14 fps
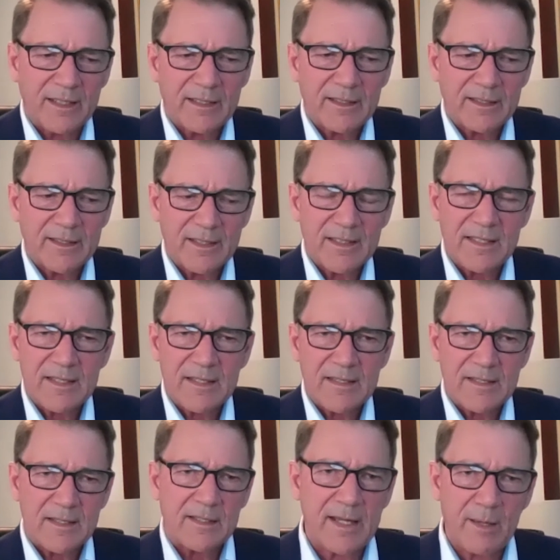And this is
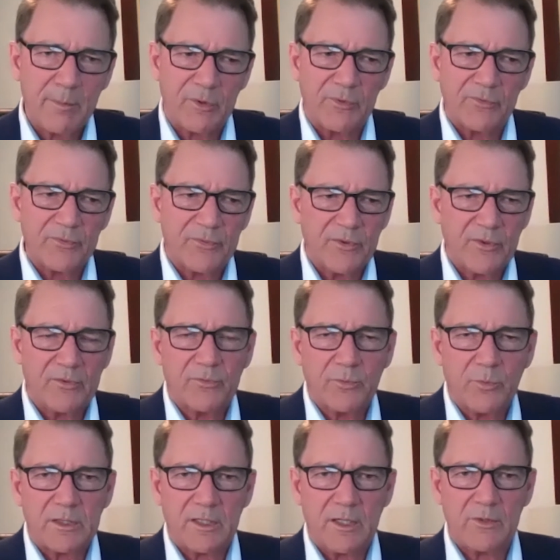the nub of
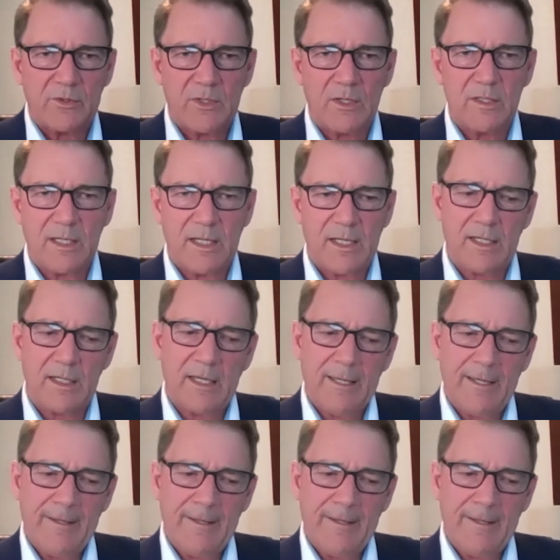what goes on here.